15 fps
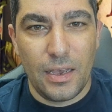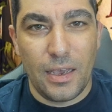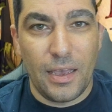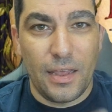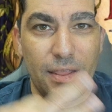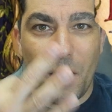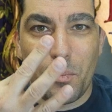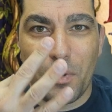
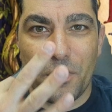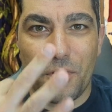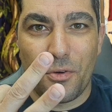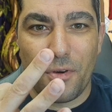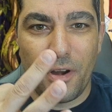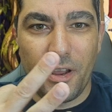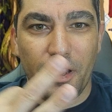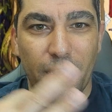And number
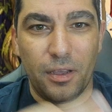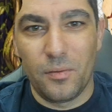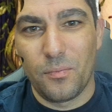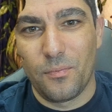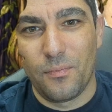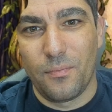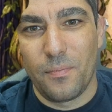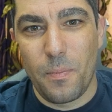three,
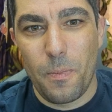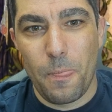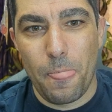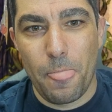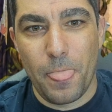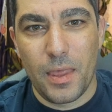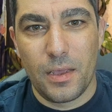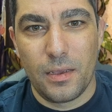
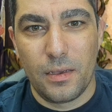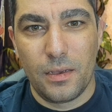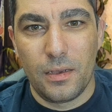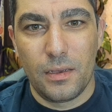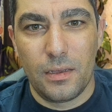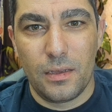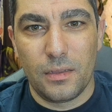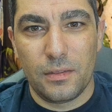
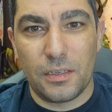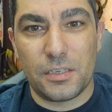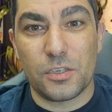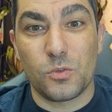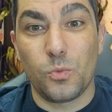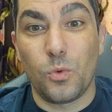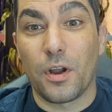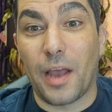this
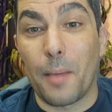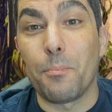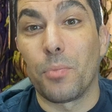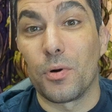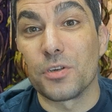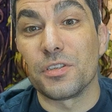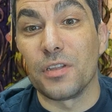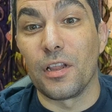is what I'm
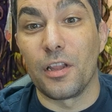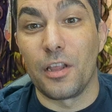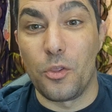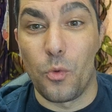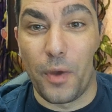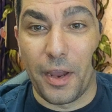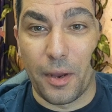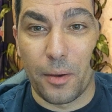personally
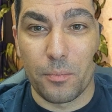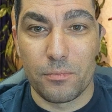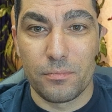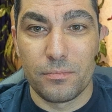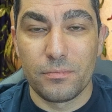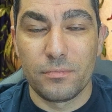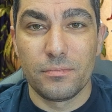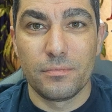doing.
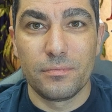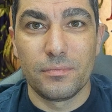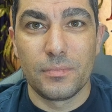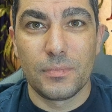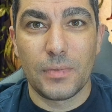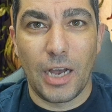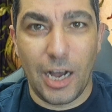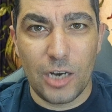
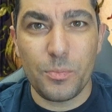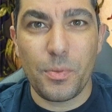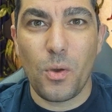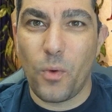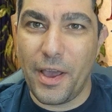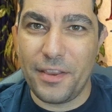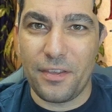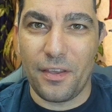I'll be
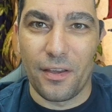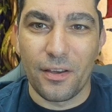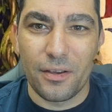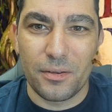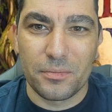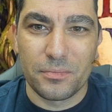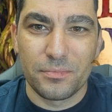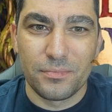waiting.
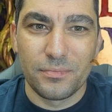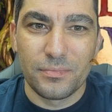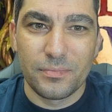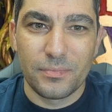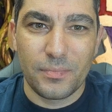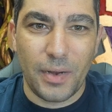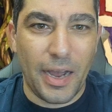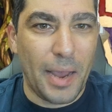
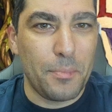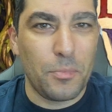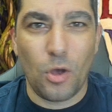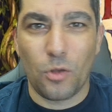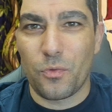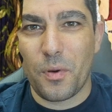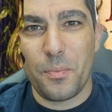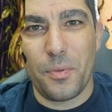I'm
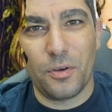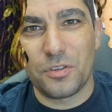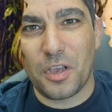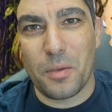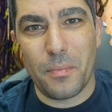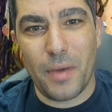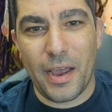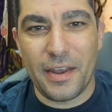not
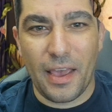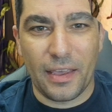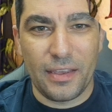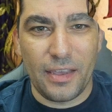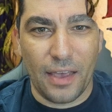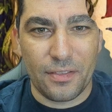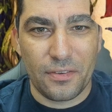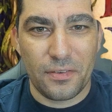rebuilding my
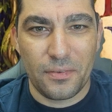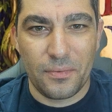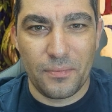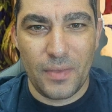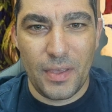deck yet.